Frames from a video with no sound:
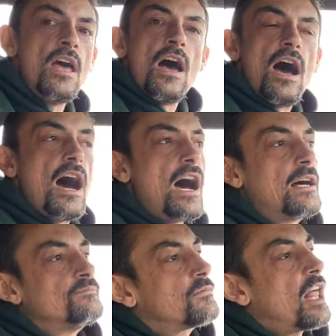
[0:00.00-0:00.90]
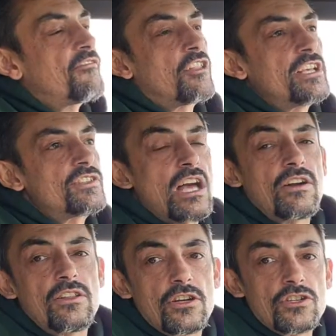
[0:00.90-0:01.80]
Left links
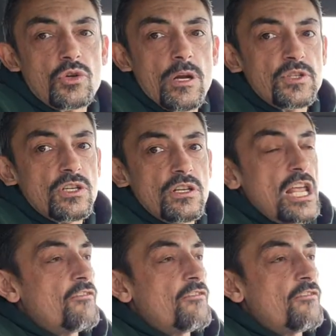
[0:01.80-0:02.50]
down in the description